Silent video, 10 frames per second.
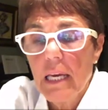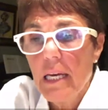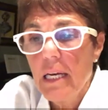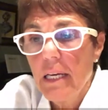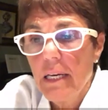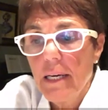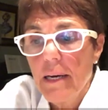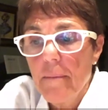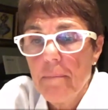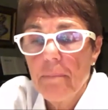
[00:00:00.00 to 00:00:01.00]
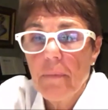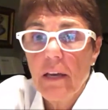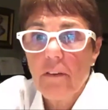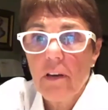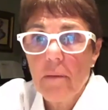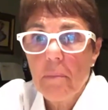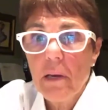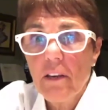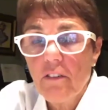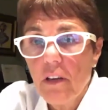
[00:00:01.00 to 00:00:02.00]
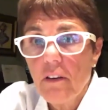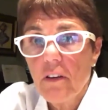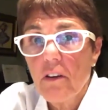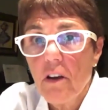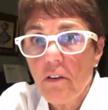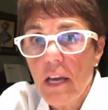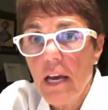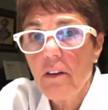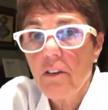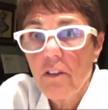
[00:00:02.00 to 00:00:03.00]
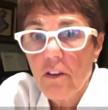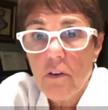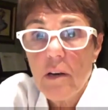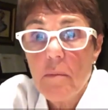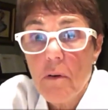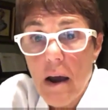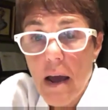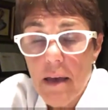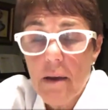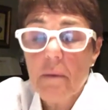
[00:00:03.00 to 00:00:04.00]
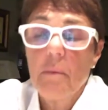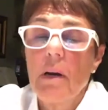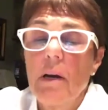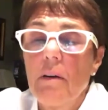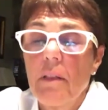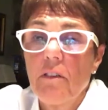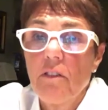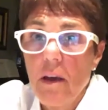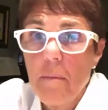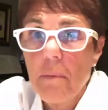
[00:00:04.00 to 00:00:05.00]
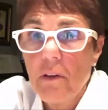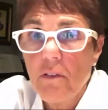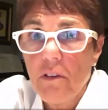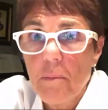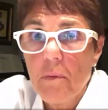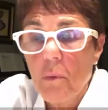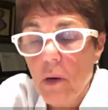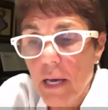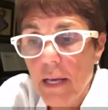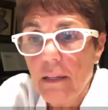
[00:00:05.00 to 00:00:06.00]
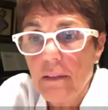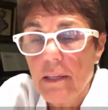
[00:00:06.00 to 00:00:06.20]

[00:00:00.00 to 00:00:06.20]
And um, actually, Billie Jean did go down to the Greenbrier where the championships were held.